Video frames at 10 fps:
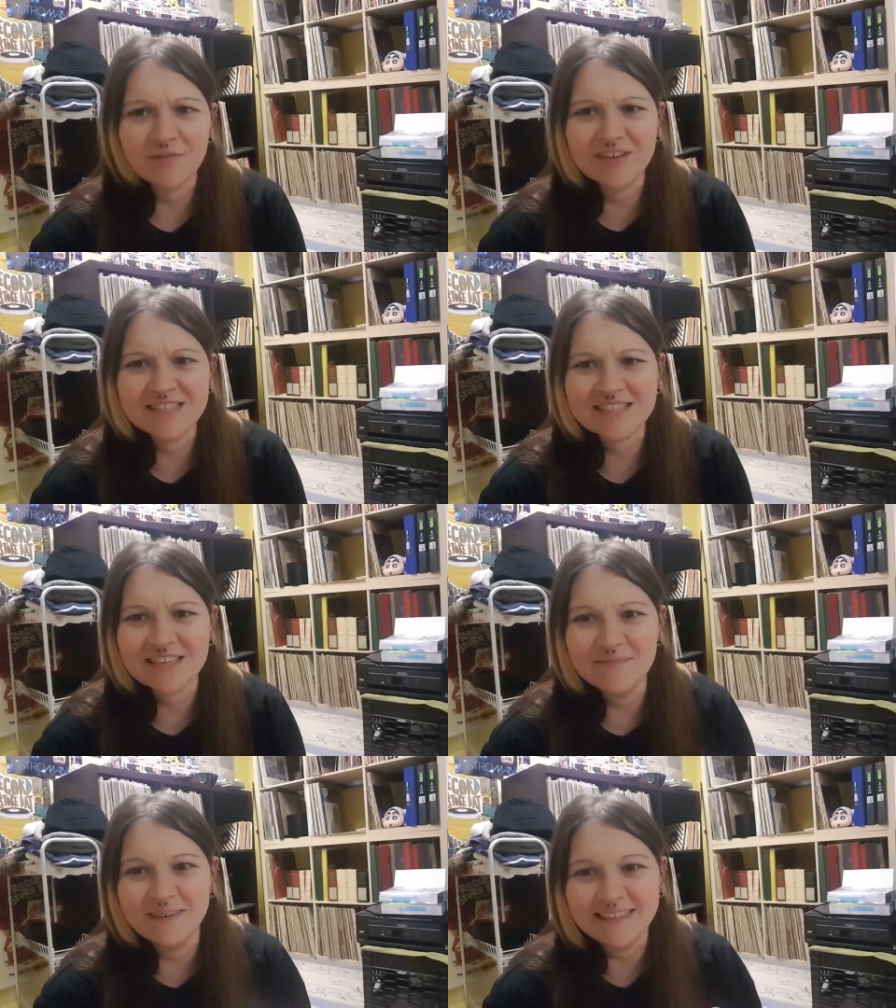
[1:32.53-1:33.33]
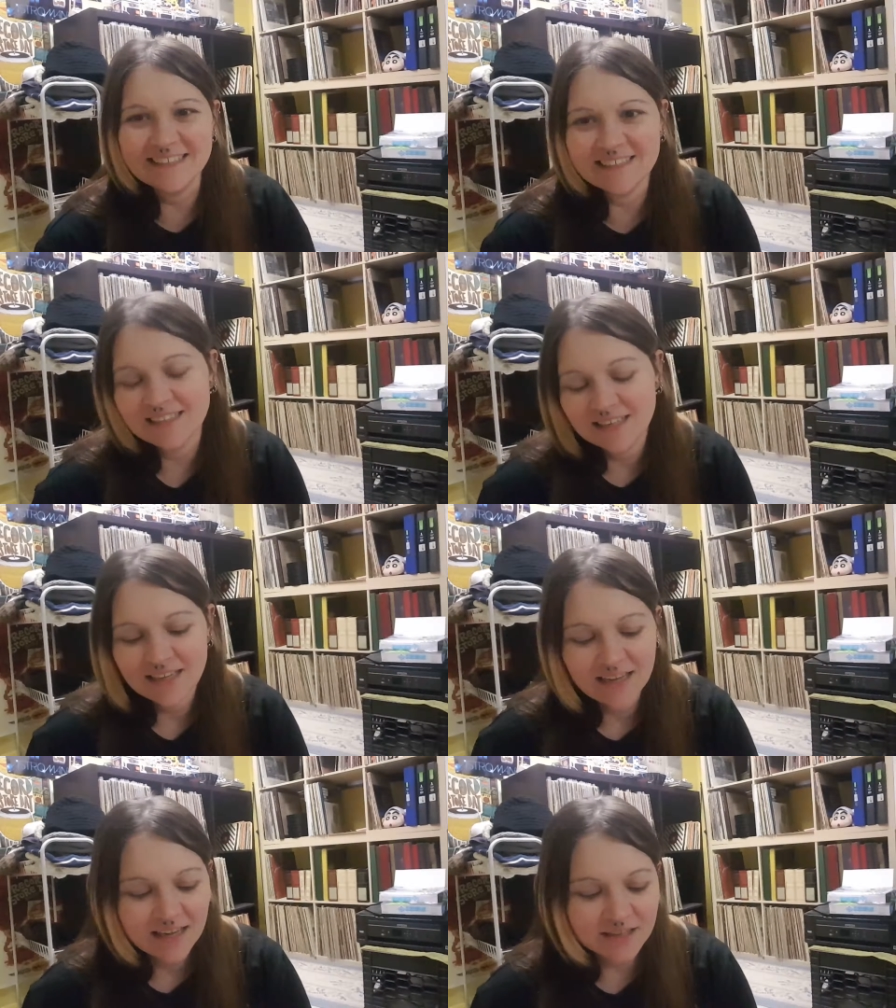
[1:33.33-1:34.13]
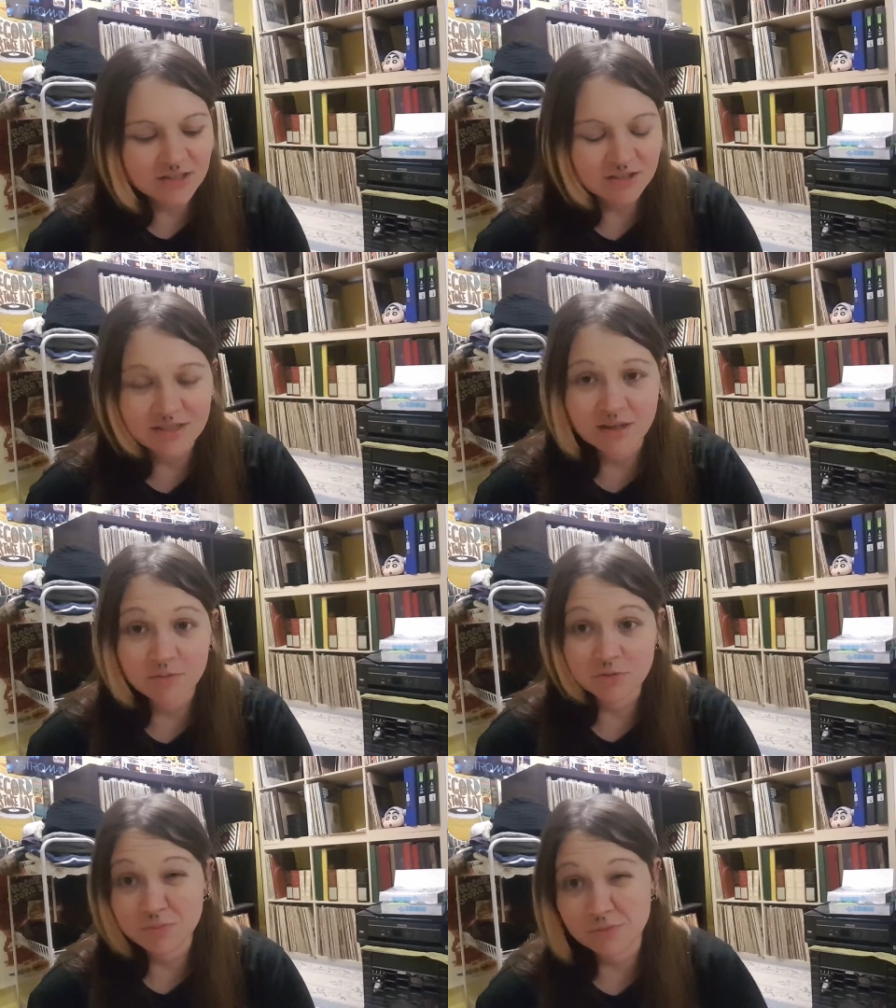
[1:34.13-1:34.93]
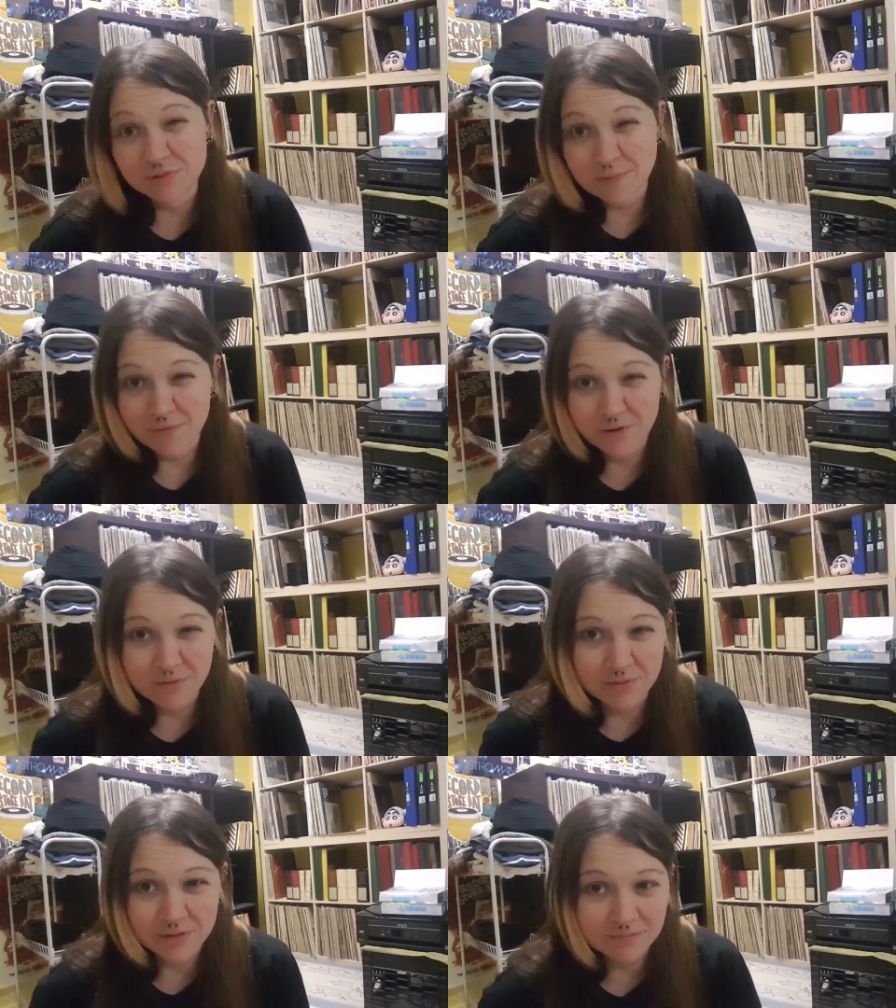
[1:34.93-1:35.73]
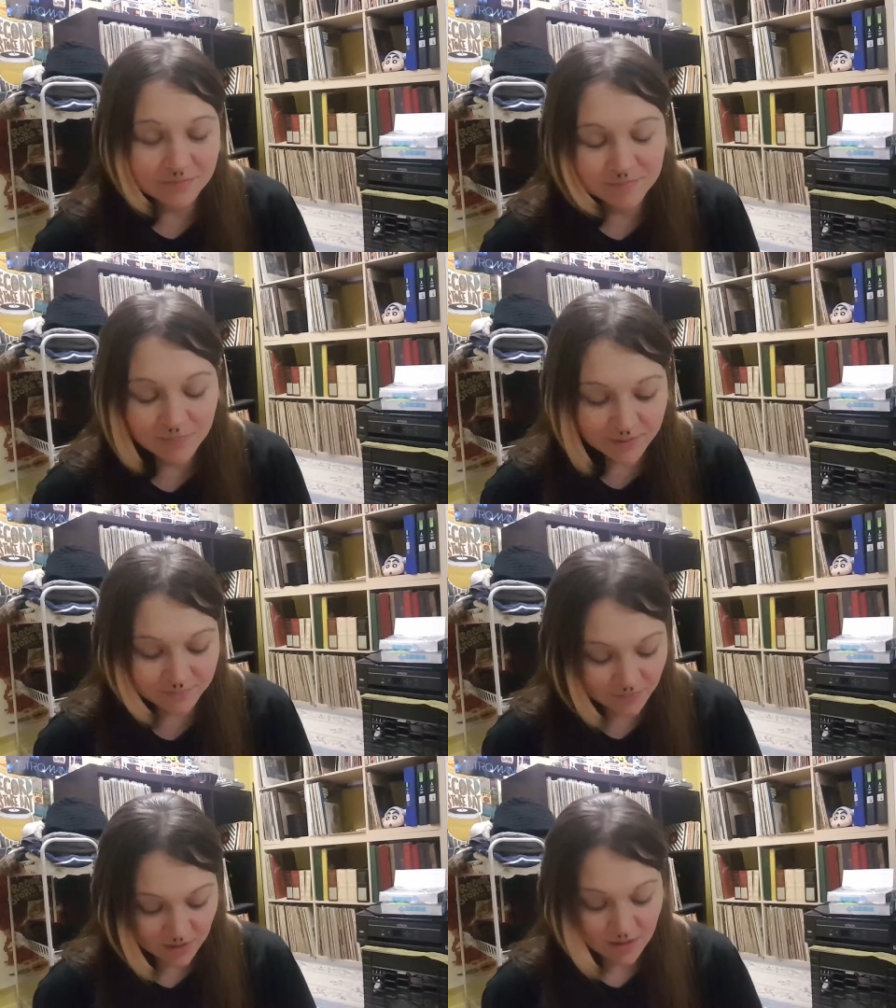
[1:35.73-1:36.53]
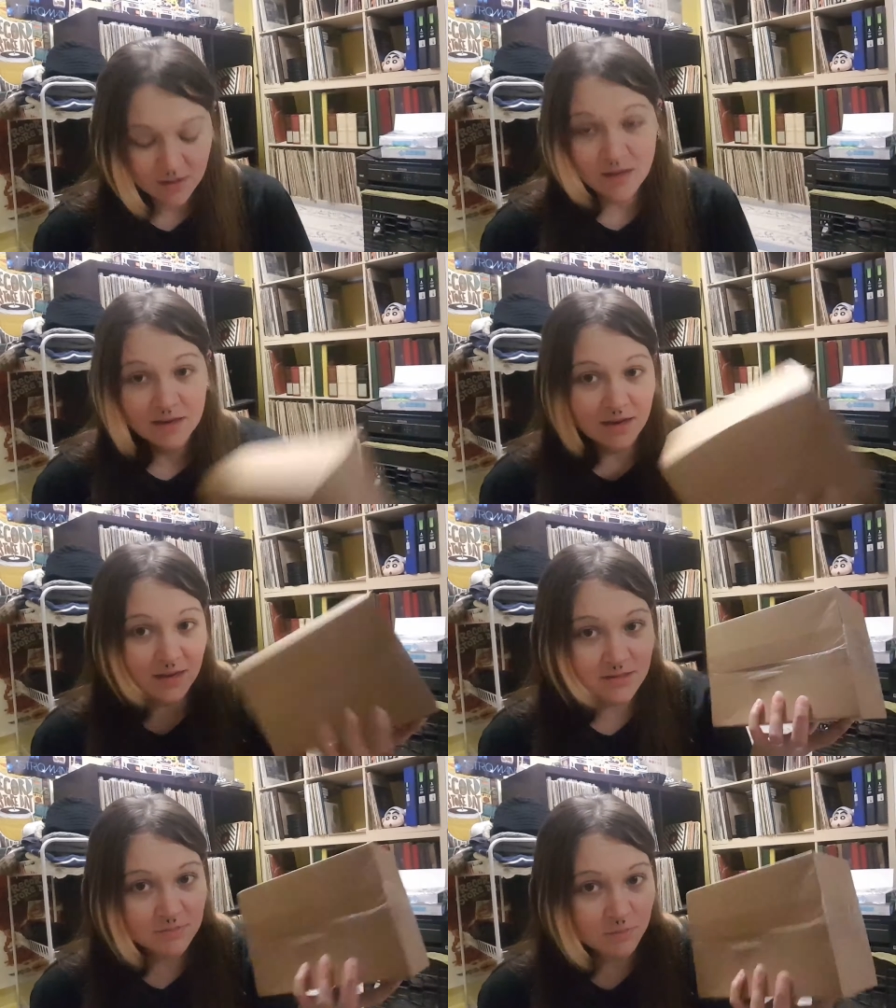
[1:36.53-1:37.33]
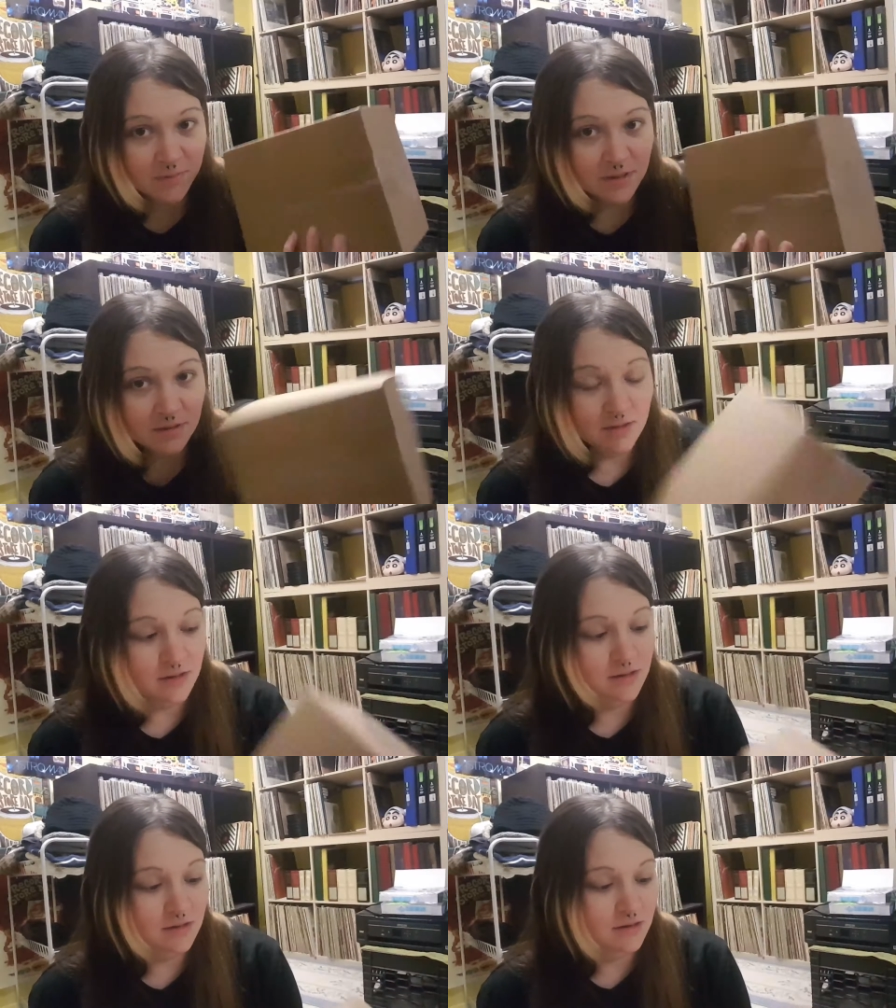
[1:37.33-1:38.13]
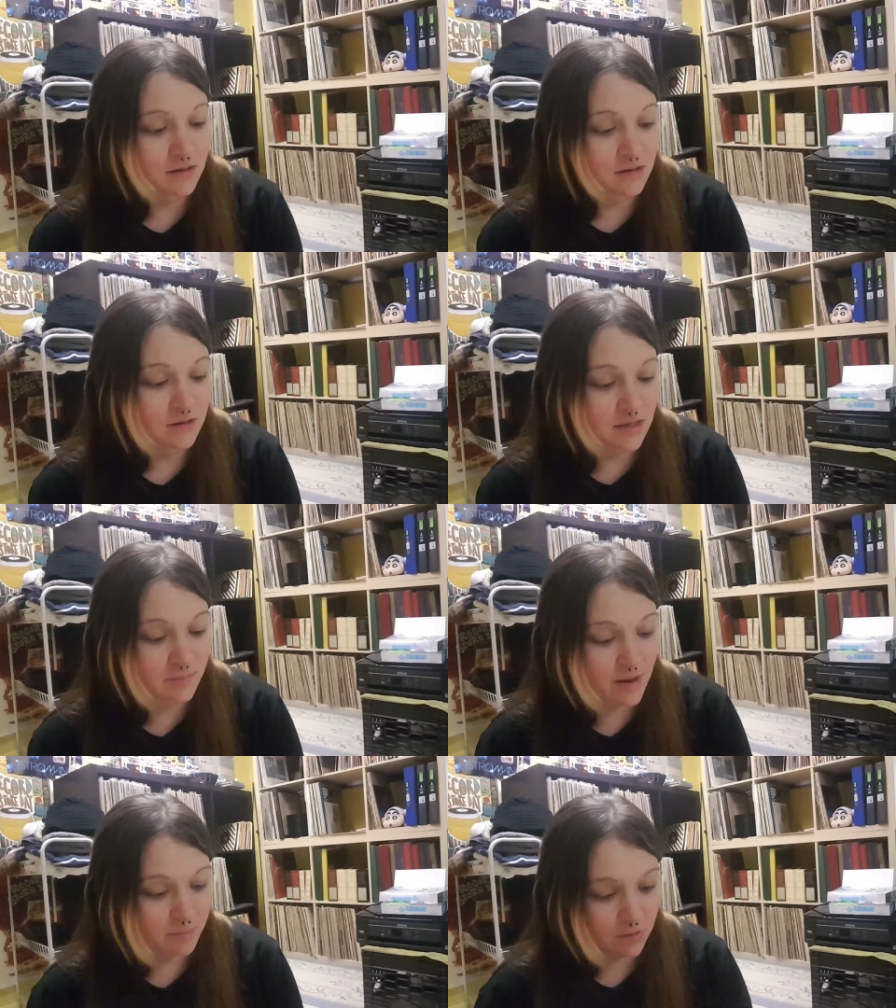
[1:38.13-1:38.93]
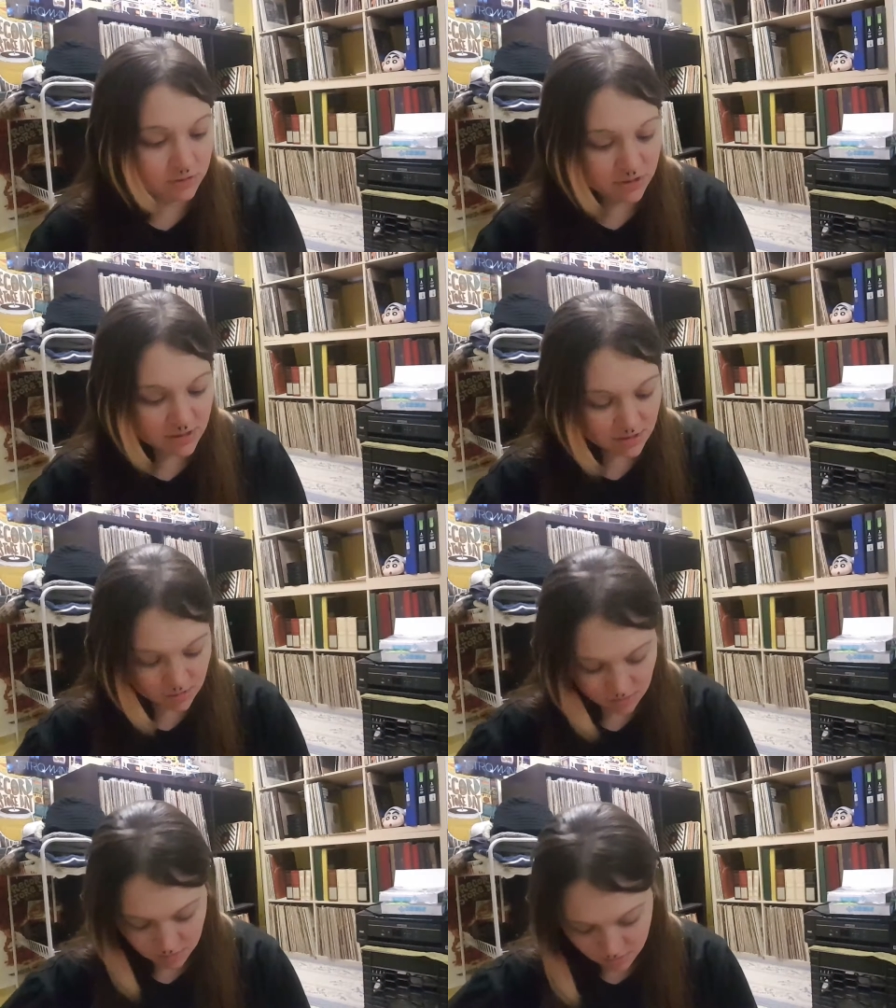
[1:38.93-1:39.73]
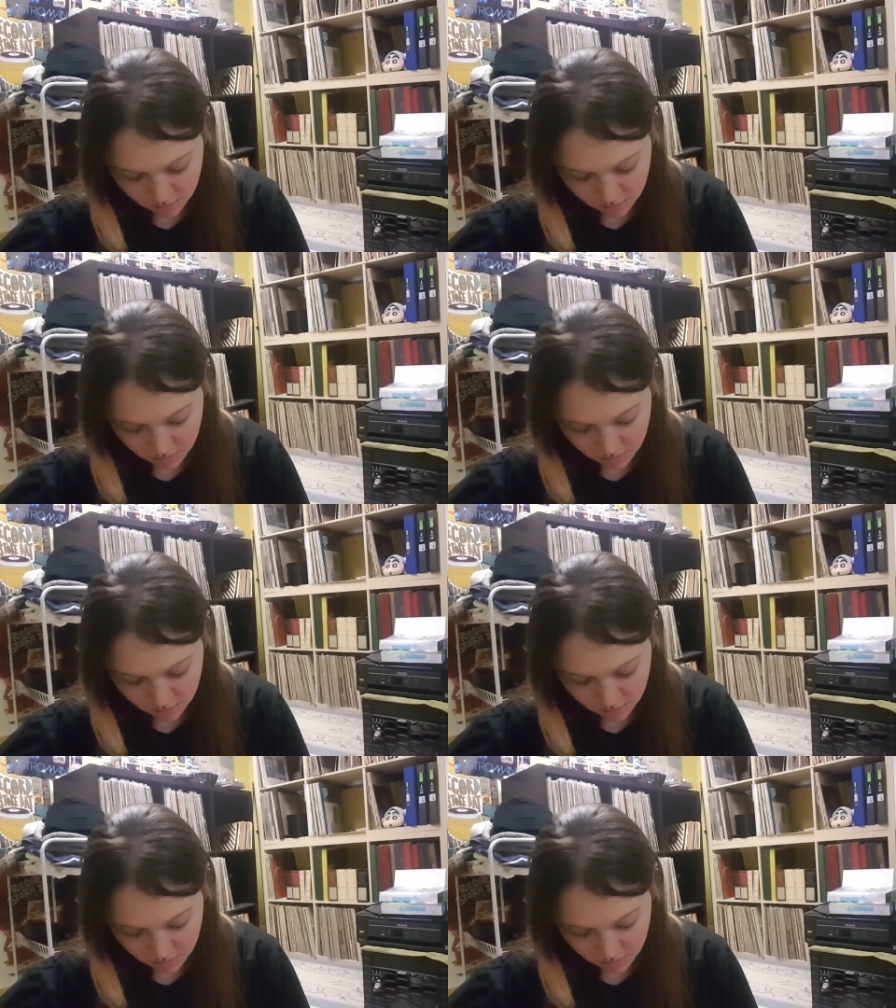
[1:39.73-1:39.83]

obviously, but it's hard to tell which one was my free one. But next will be the eBay purchase.